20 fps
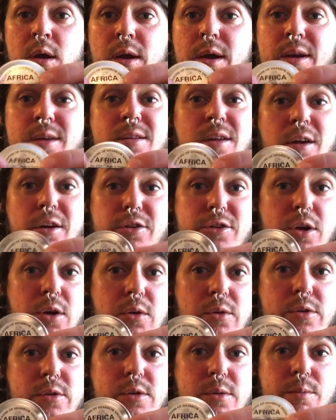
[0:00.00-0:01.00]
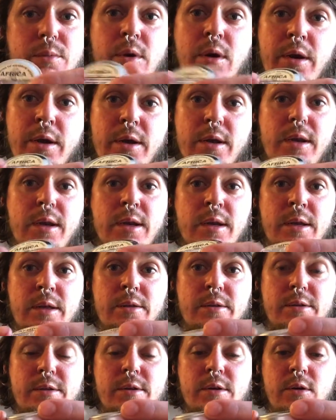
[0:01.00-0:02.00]
It's not a toast, but it
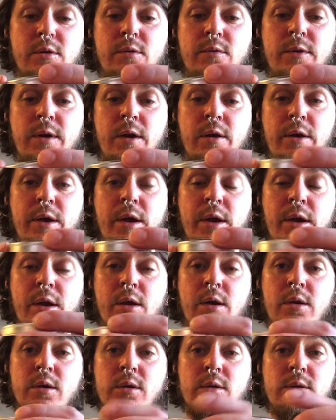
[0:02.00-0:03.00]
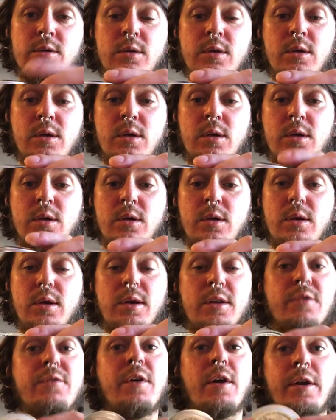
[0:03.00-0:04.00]
is still very,
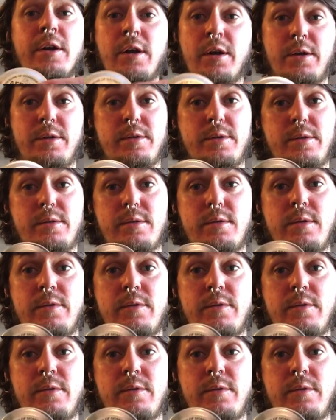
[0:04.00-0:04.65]
it's very nice.